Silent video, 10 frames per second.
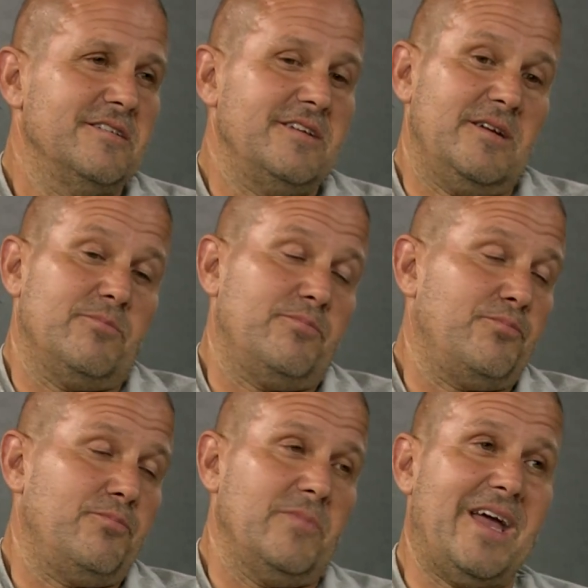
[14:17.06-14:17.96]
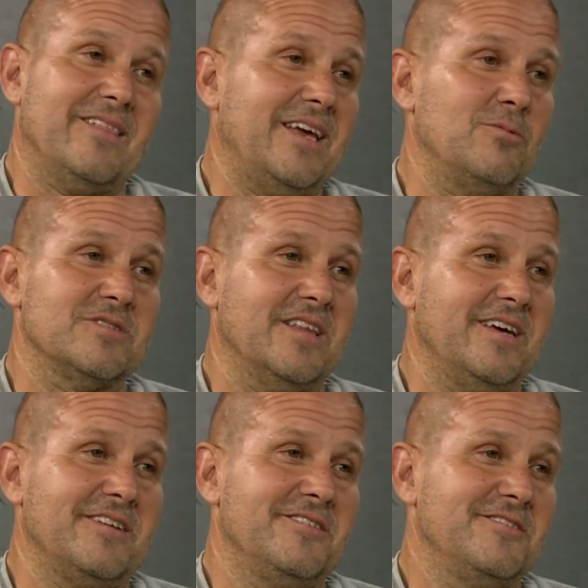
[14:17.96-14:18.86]
and, and land was
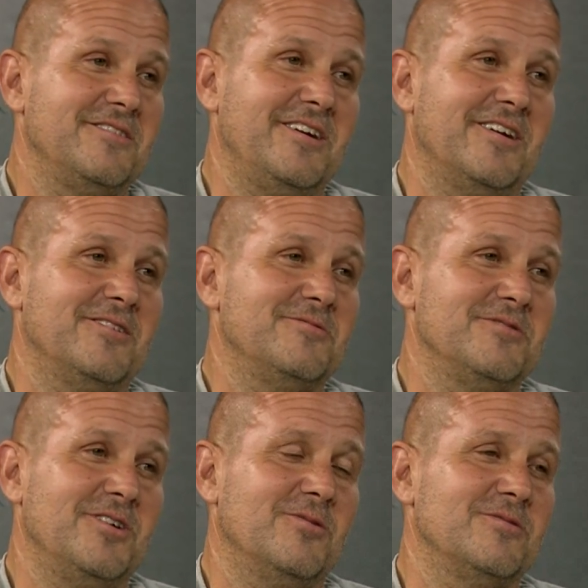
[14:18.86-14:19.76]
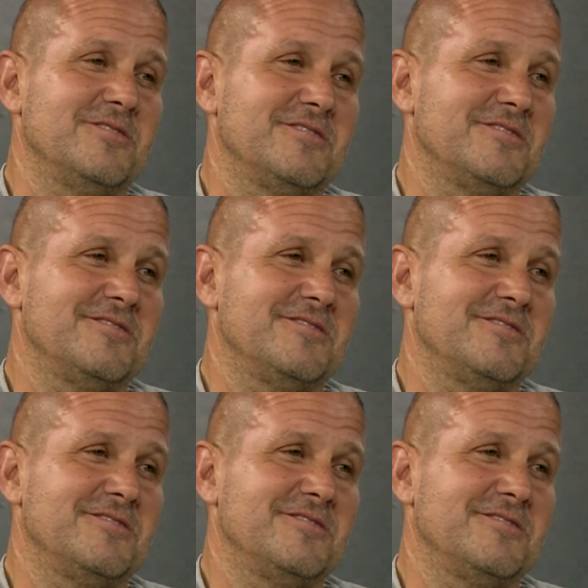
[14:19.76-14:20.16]
land. You know, he always.